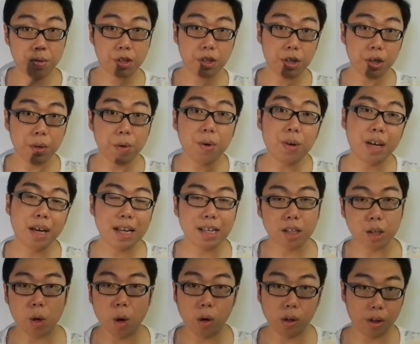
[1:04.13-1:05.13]
shown to you
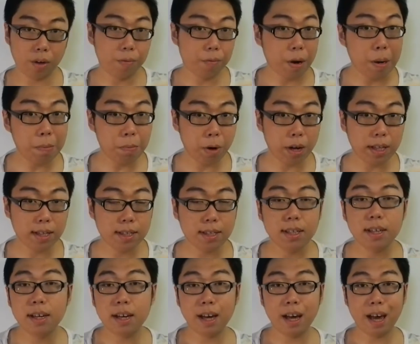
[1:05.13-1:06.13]
is called a frame
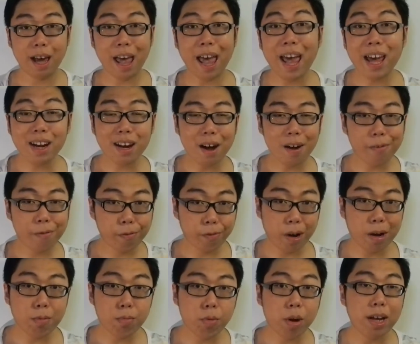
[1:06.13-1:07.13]
rate. And a
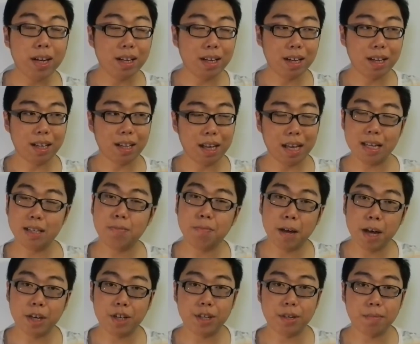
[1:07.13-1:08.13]
frame rate
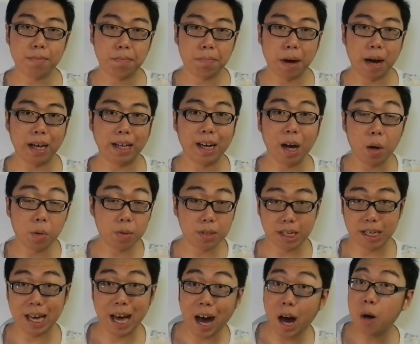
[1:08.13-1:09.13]
is measured by
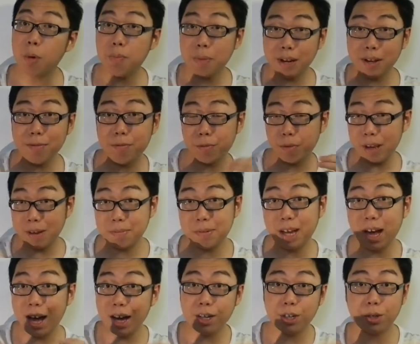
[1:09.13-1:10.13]
counting how many
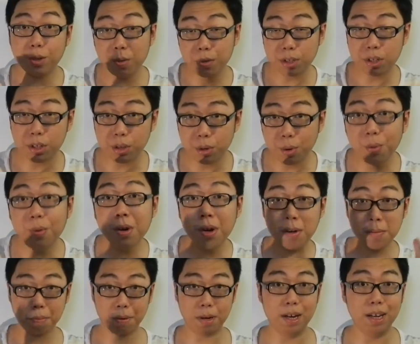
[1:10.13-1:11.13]
frames are shown to you
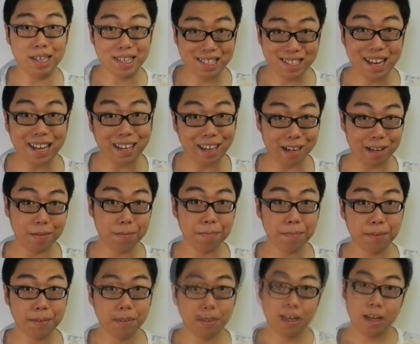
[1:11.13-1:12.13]
per second.
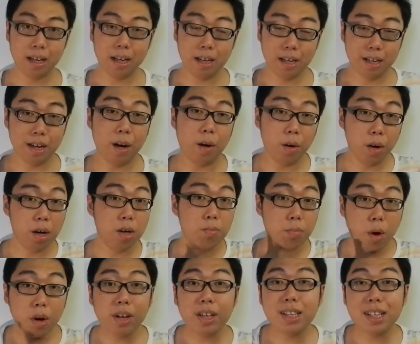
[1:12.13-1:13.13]
Now,
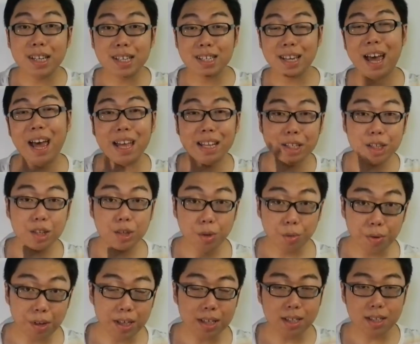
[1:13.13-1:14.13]
monitors and
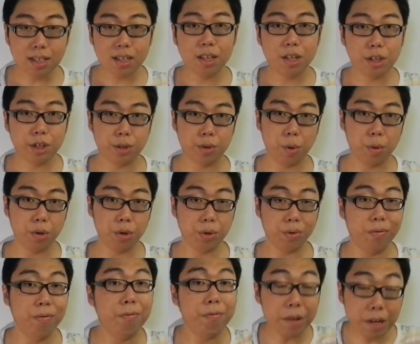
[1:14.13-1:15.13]
screens show
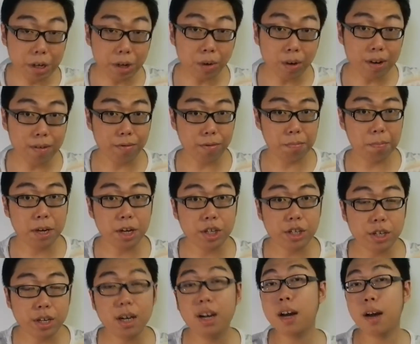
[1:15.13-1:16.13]
you video
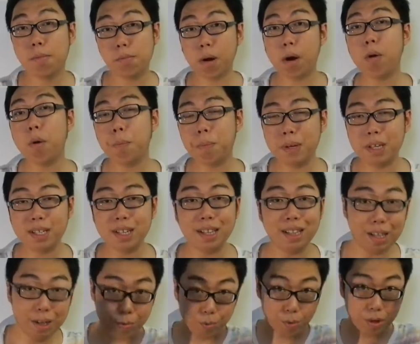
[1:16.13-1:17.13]
information by
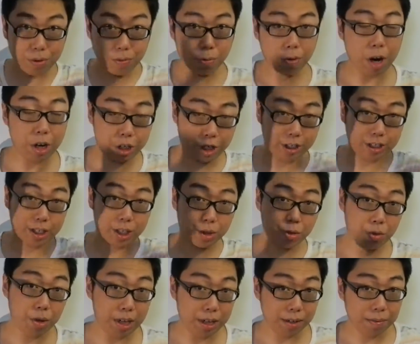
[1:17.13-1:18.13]
repeatedly refreshing the
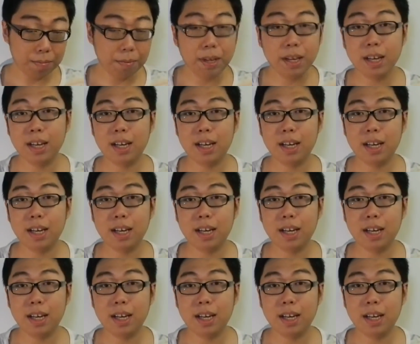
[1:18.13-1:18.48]
screen.